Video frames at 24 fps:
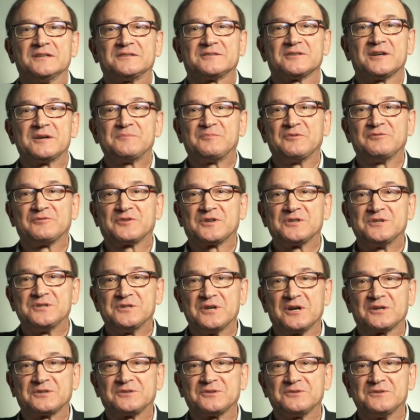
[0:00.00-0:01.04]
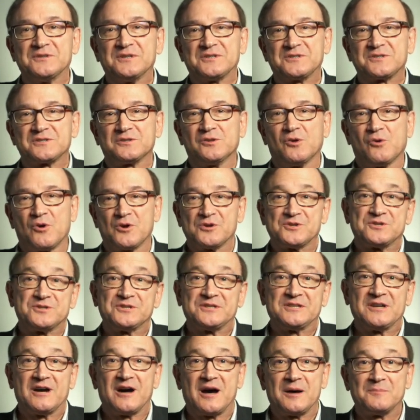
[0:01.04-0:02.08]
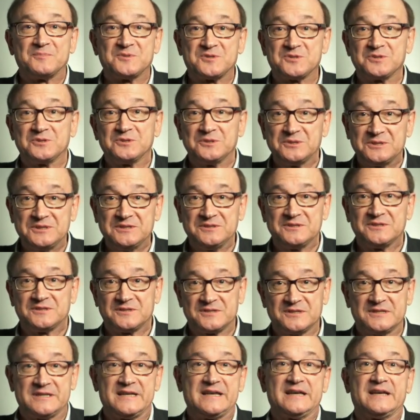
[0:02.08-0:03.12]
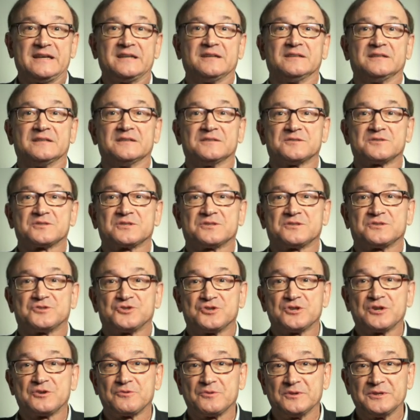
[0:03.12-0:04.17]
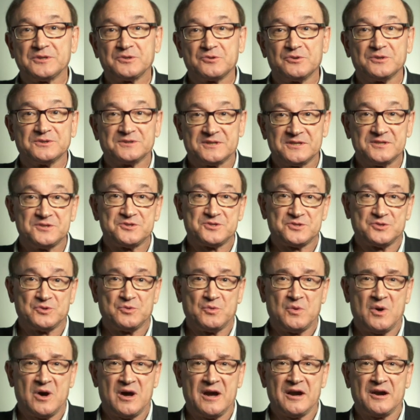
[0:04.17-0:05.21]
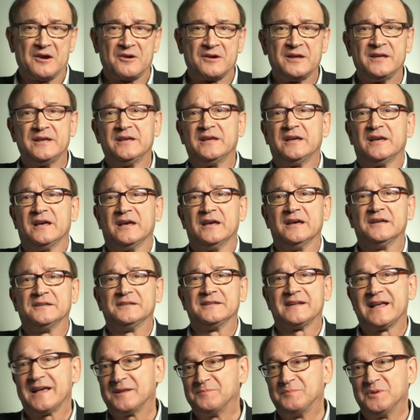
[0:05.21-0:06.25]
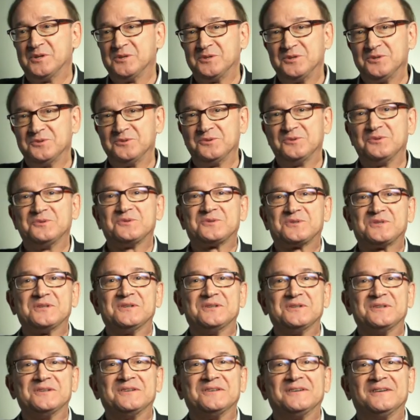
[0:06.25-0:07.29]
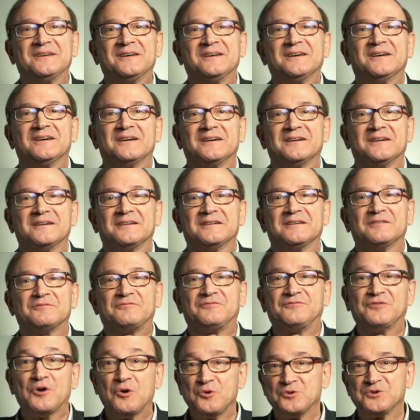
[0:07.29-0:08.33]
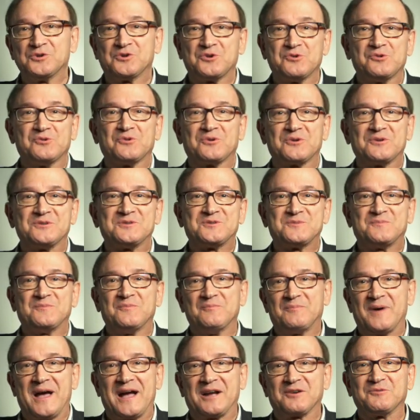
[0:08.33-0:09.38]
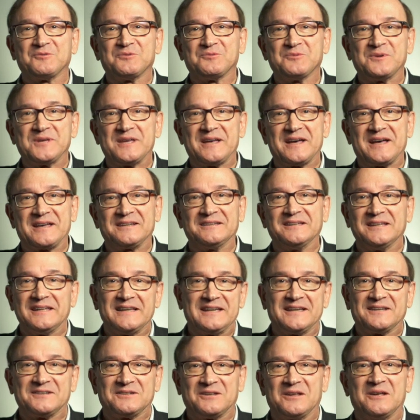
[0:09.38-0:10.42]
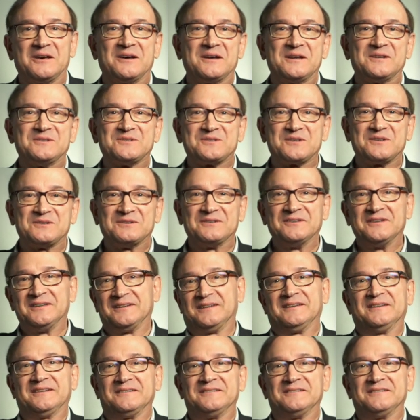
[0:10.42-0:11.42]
a type of conductor that's largely obsolete today that's generally called Tinsel wire, and it had been used in phone cords back when we had landlines and